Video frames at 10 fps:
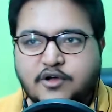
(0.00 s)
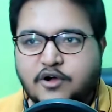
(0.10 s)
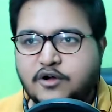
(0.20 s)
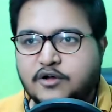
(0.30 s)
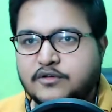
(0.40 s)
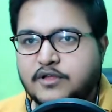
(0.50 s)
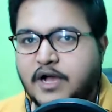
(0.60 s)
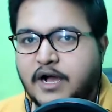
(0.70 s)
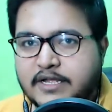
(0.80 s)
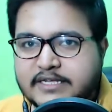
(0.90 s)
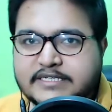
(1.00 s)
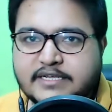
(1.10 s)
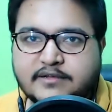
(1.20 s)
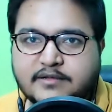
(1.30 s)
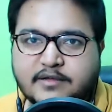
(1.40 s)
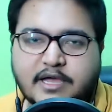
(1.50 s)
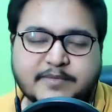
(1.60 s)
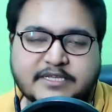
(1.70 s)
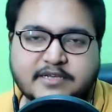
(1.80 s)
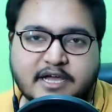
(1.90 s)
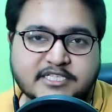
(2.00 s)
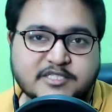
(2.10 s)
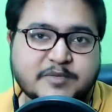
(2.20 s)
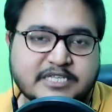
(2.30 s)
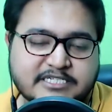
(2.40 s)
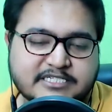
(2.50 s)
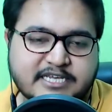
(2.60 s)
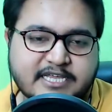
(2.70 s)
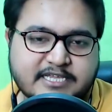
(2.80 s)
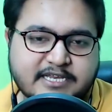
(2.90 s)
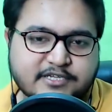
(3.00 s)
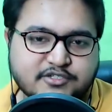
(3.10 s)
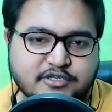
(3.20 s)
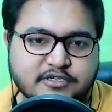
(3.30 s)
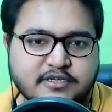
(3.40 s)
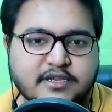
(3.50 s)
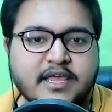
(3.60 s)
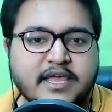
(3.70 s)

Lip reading: on high-speed internet connection.